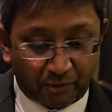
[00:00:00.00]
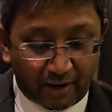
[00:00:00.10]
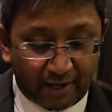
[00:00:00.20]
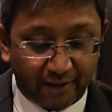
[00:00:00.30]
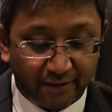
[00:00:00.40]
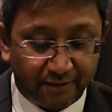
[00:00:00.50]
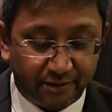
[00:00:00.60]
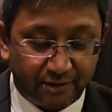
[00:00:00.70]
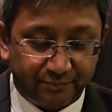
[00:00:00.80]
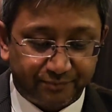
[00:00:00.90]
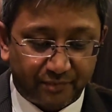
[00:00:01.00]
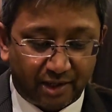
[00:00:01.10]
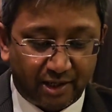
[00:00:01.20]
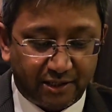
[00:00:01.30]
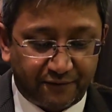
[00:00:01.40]
meringue.
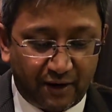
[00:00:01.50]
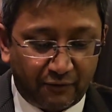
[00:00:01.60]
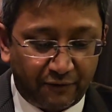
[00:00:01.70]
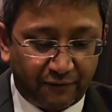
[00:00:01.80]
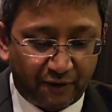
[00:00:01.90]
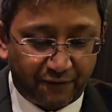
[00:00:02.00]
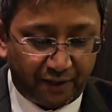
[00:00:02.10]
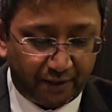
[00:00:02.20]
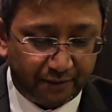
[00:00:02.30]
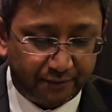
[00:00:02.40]
And it's very fluffy.